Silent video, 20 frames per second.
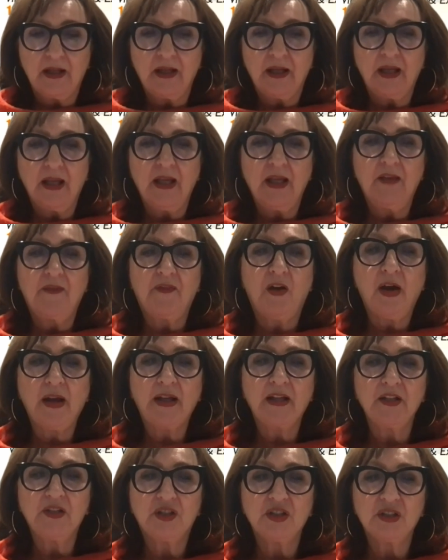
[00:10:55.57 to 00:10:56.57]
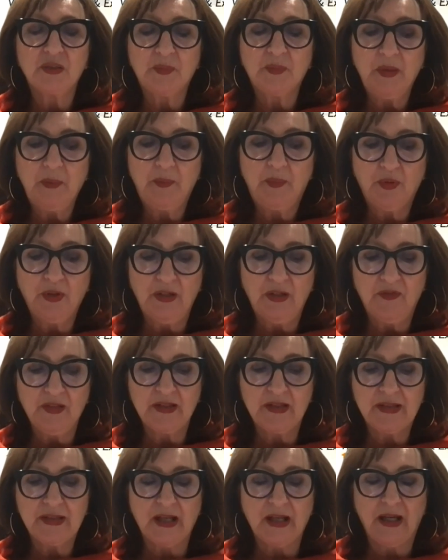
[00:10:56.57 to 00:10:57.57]
if I can just be brief
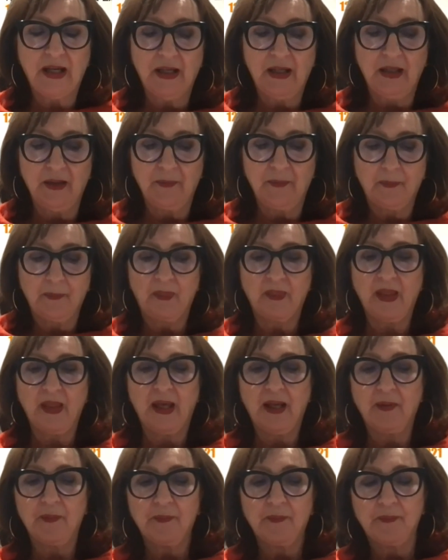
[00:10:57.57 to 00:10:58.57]
and say that